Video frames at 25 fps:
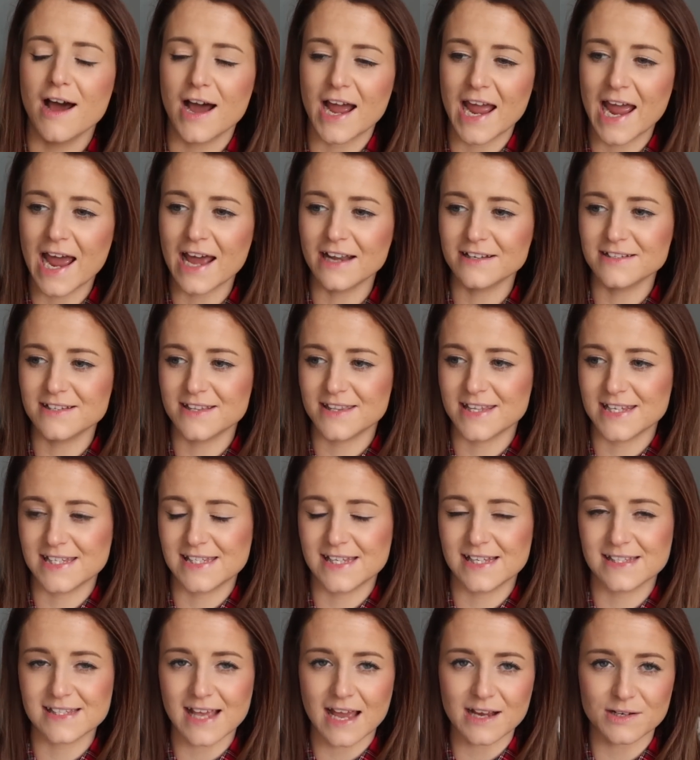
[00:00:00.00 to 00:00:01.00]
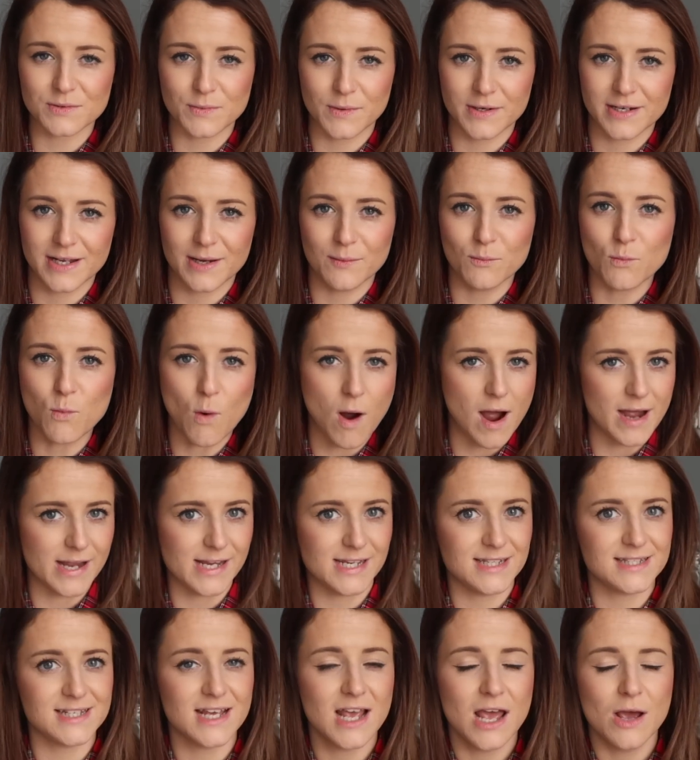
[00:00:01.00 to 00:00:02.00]
I had this exact one in
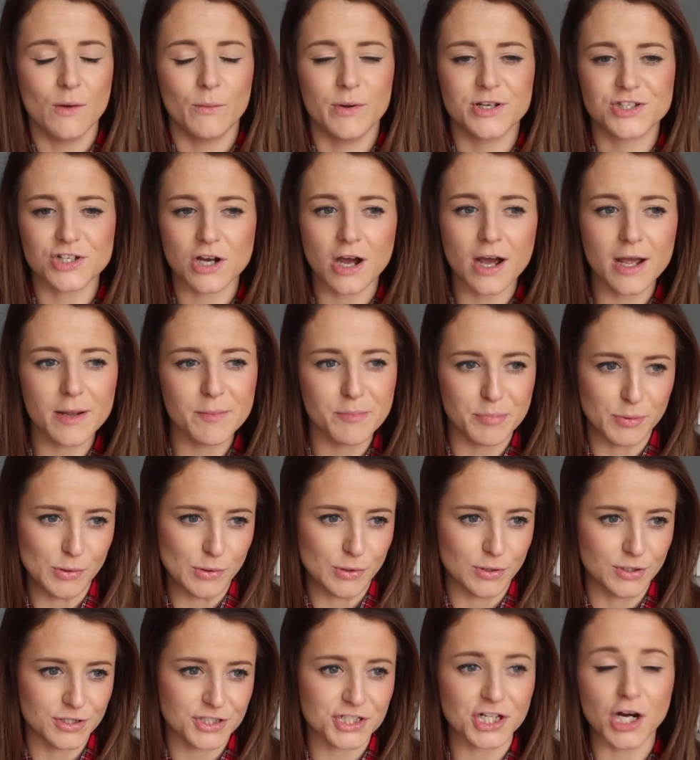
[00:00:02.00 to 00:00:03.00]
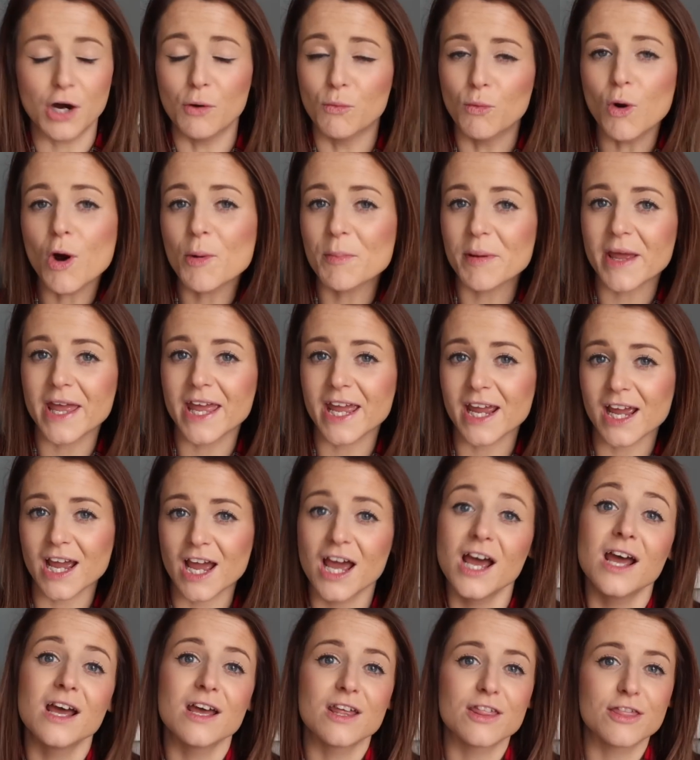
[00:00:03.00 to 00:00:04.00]
white, which I bought a
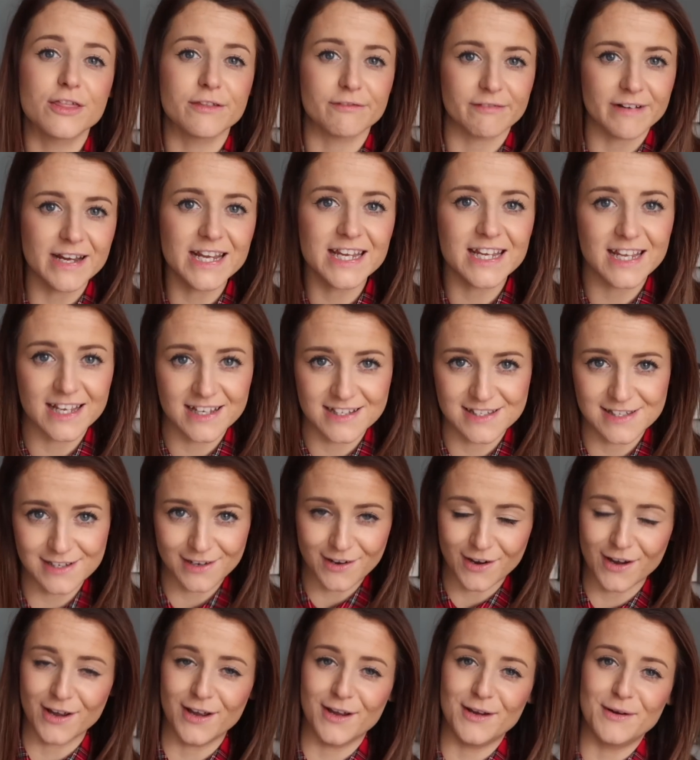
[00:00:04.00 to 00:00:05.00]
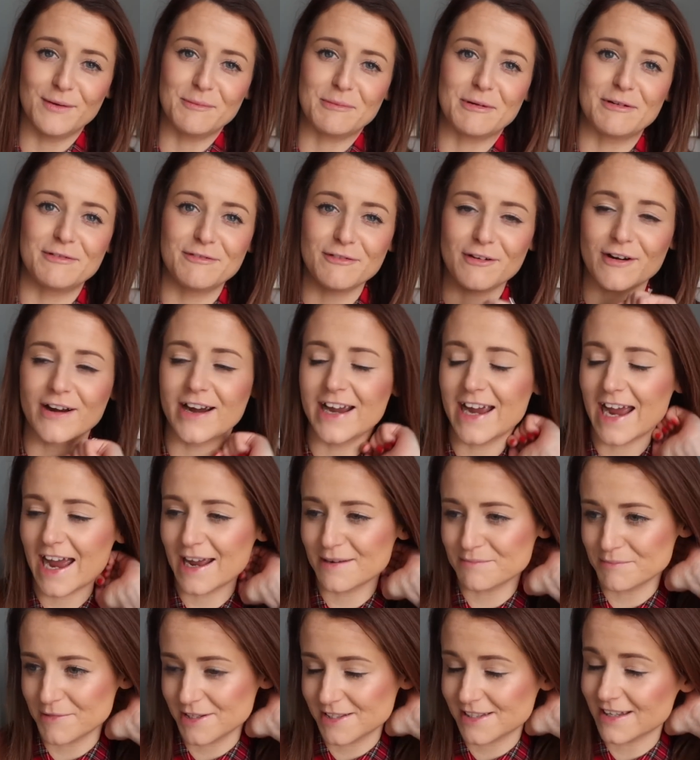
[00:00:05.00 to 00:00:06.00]
whopping 3 years ago before I
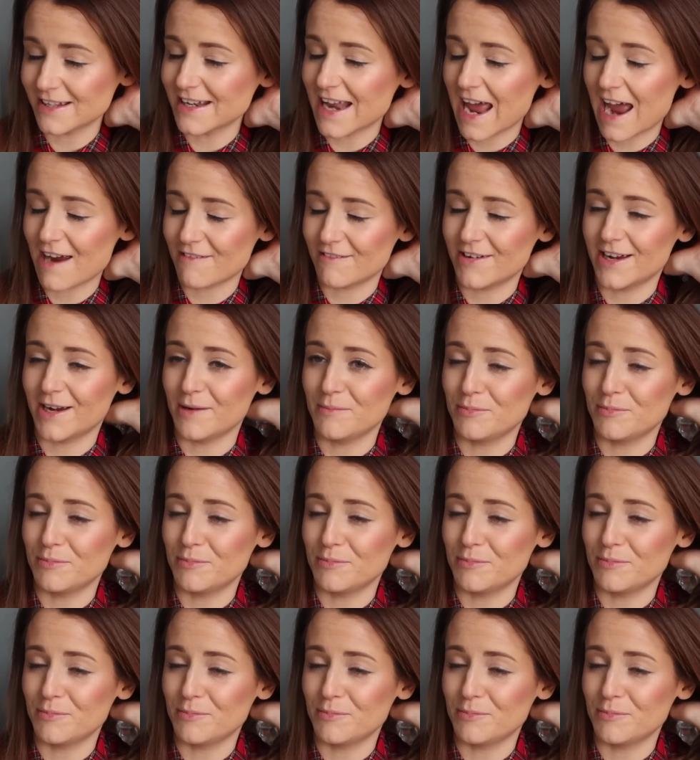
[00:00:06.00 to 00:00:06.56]
had my son Harry.